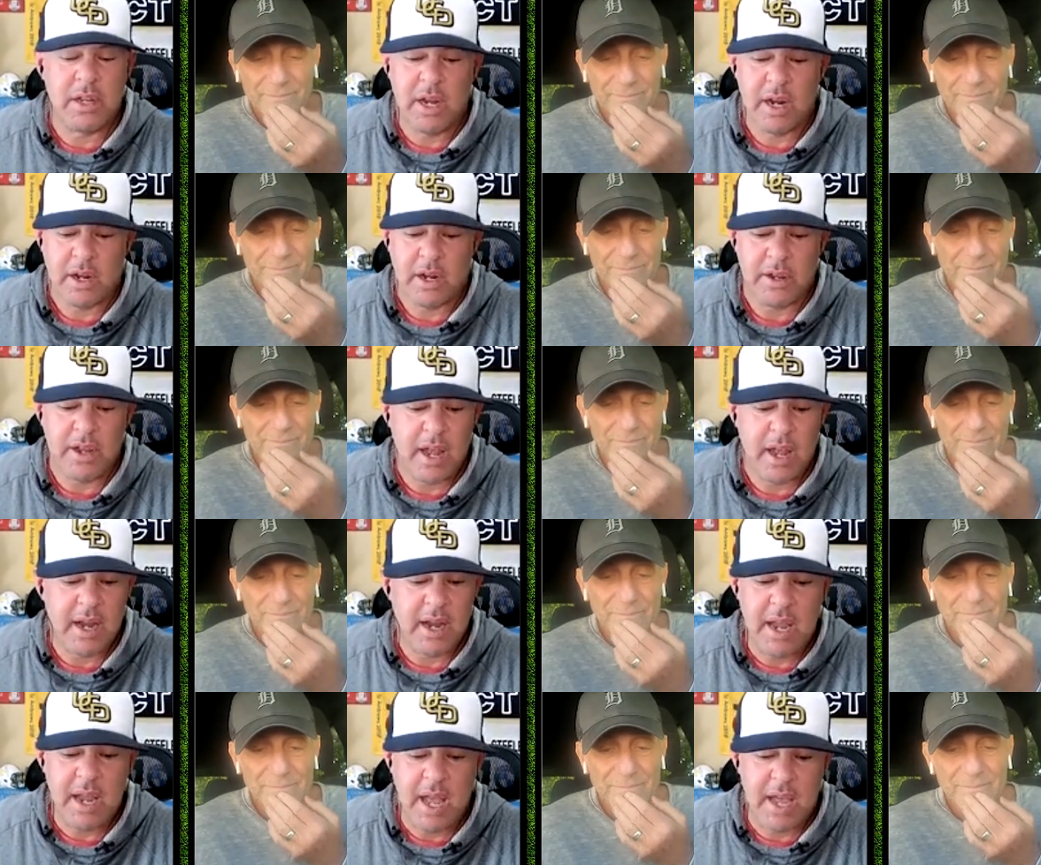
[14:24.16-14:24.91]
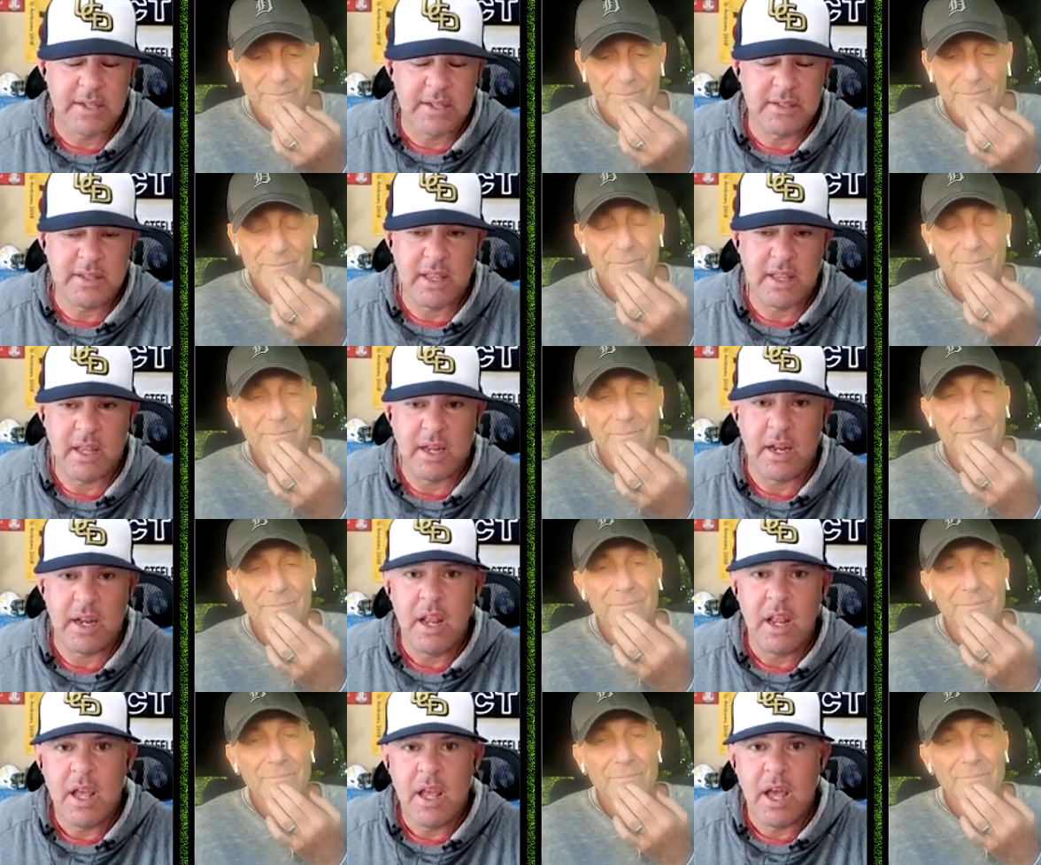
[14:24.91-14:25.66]
Speaker 1: here. You got any guys
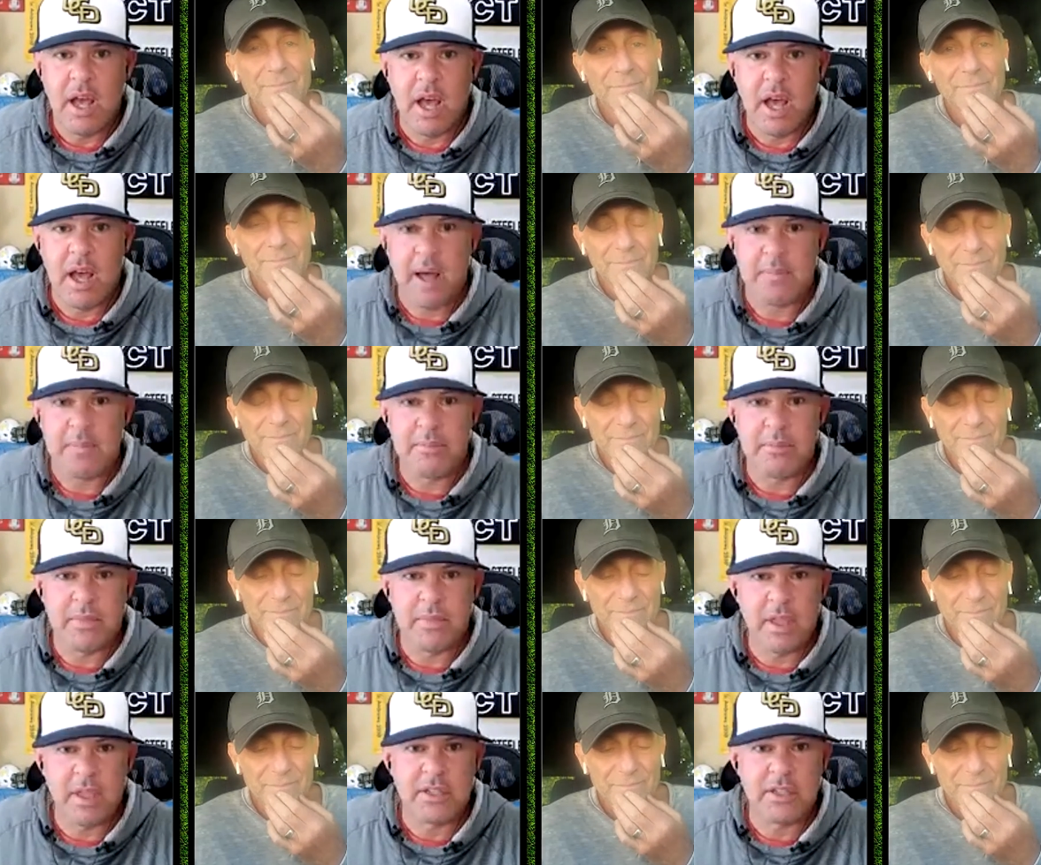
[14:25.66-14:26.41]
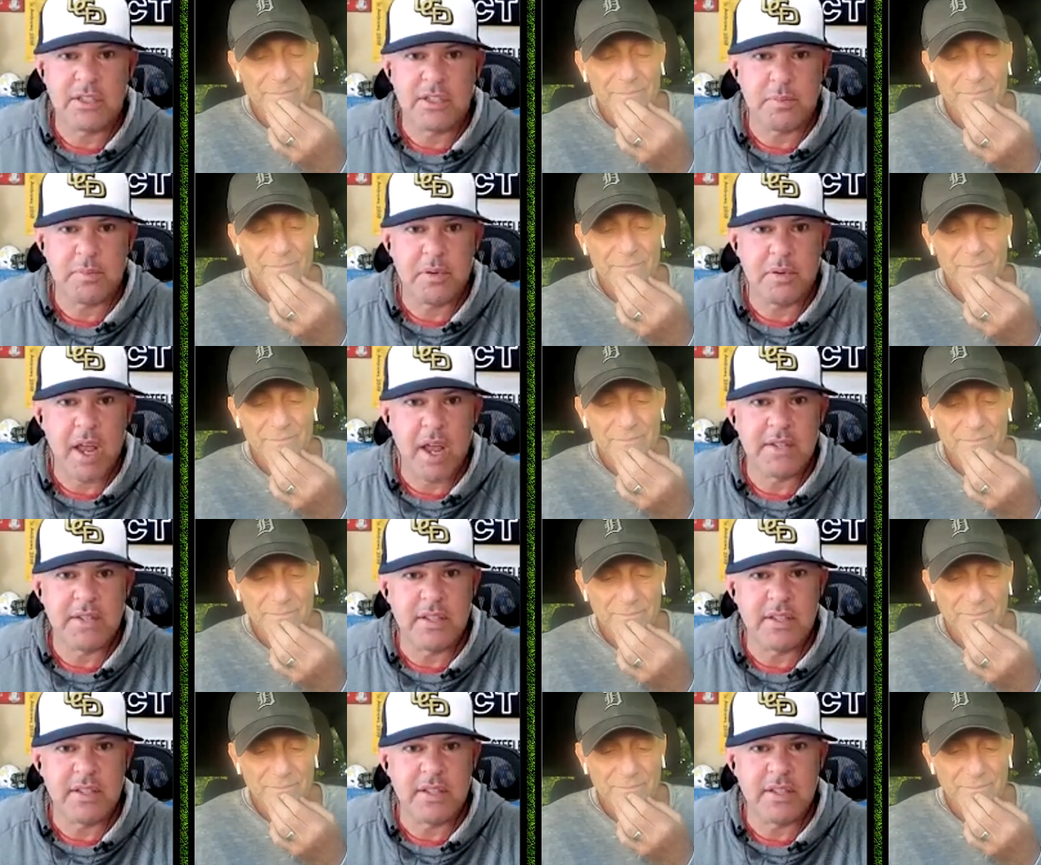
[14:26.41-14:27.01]
that um, that could surprise